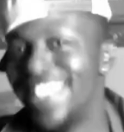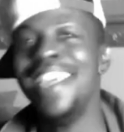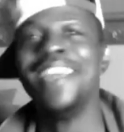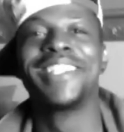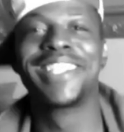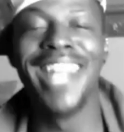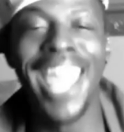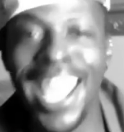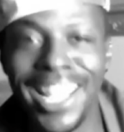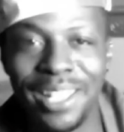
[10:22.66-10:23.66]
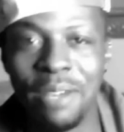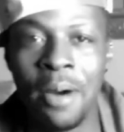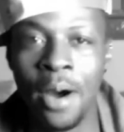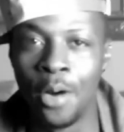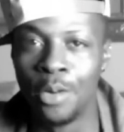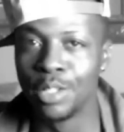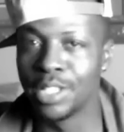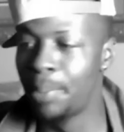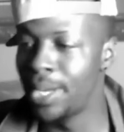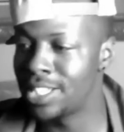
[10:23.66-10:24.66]
Slayed them
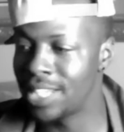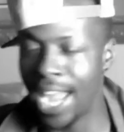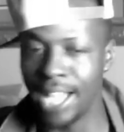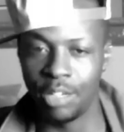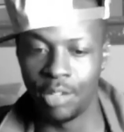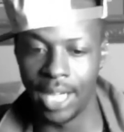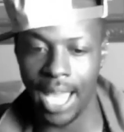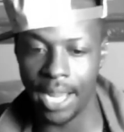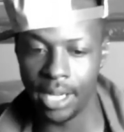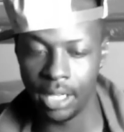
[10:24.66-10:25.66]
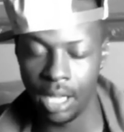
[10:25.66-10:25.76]
hoes! Bitch, Catherine, like,